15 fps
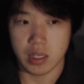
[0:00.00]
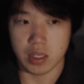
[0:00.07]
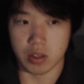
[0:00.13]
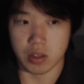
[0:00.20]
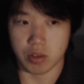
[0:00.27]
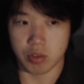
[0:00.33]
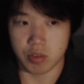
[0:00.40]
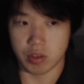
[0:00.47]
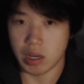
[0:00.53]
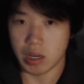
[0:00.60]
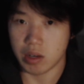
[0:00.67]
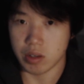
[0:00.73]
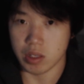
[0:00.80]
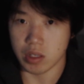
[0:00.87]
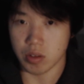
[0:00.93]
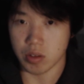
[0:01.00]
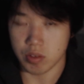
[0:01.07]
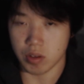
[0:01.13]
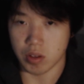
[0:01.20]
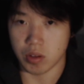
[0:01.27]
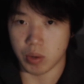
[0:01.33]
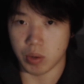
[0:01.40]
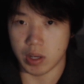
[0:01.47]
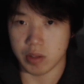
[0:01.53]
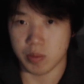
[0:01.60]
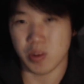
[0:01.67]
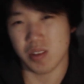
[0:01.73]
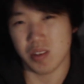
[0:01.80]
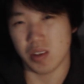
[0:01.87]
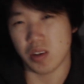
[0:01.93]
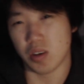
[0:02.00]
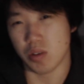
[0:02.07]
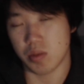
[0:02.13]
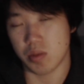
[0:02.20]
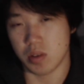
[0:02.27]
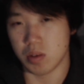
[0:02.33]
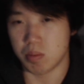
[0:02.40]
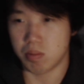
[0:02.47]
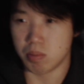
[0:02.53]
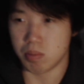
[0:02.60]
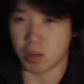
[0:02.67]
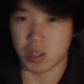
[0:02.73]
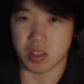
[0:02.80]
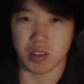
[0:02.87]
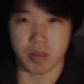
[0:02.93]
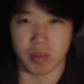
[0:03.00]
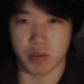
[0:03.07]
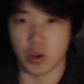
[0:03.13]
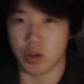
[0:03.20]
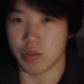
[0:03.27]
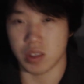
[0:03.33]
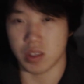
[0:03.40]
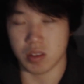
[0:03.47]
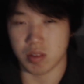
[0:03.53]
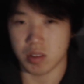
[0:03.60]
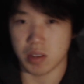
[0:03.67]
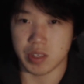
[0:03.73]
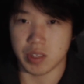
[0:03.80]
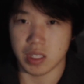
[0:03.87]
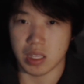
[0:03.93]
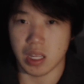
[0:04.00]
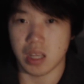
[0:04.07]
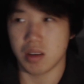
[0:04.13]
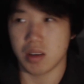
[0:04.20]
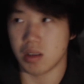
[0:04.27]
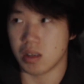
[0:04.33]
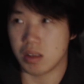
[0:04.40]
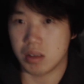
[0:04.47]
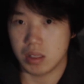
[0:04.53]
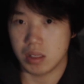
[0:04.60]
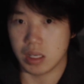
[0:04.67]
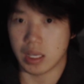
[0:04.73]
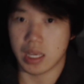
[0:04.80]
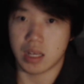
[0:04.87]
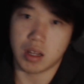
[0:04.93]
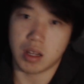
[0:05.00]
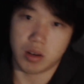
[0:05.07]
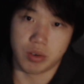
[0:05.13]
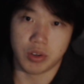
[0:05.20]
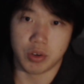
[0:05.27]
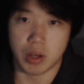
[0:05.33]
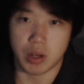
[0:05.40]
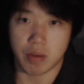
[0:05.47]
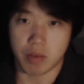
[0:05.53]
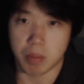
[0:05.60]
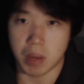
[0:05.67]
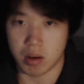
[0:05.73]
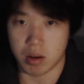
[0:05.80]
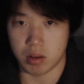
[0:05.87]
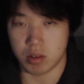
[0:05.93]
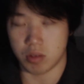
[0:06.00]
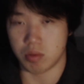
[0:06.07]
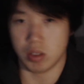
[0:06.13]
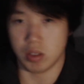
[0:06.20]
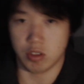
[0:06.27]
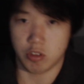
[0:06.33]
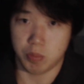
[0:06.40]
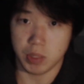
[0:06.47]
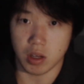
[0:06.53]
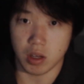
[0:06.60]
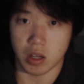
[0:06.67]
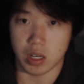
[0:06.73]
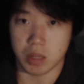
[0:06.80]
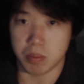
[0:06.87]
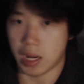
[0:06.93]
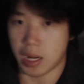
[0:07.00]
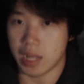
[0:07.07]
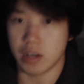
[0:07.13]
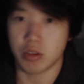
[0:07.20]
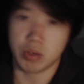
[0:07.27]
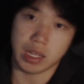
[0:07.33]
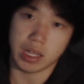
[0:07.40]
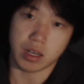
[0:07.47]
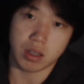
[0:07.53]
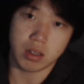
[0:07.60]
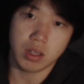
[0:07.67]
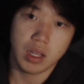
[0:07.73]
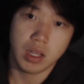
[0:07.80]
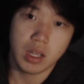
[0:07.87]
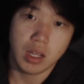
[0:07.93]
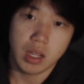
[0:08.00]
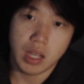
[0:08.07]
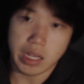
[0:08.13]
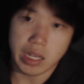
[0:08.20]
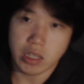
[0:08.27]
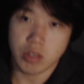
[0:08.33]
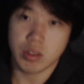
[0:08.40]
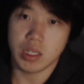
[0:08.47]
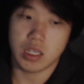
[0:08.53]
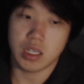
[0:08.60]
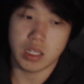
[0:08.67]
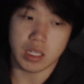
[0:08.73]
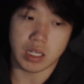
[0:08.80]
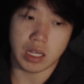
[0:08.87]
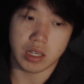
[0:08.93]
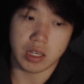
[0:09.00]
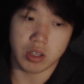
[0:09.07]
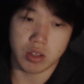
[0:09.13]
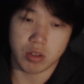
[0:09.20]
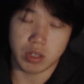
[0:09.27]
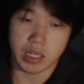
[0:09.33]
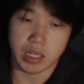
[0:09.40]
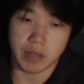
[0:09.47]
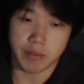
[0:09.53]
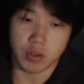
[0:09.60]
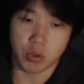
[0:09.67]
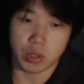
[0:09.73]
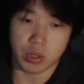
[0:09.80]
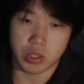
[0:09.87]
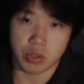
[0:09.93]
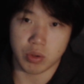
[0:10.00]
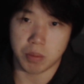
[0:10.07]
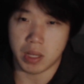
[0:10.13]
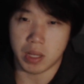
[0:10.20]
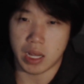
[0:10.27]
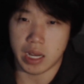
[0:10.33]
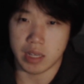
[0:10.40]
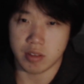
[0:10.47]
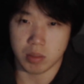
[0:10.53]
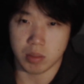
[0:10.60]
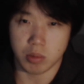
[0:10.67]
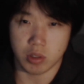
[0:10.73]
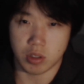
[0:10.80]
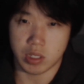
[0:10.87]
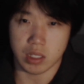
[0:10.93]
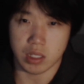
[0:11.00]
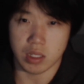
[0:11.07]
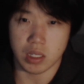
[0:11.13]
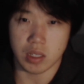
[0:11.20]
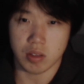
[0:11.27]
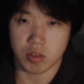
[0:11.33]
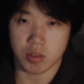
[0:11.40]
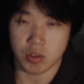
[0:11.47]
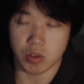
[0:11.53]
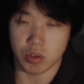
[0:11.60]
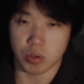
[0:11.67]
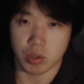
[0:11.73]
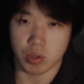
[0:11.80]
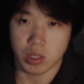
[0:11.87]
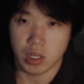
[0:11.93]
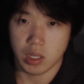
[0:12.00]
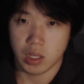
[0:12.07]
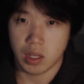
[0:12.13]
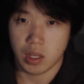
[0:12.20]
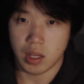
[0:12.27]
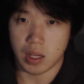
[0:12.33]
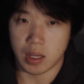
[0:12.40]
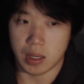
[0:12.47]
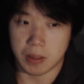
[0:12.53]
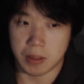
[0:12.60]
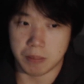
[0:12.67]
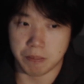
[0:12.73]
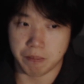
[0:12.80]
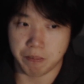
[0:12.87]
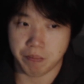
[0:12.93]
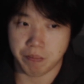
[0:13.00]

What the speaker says: scenarios otherwise because the market's evolving and stuff like that. And again, I don't know enough about it to really speak on it, but I know data and I know like if you were to apply similar techniques to um,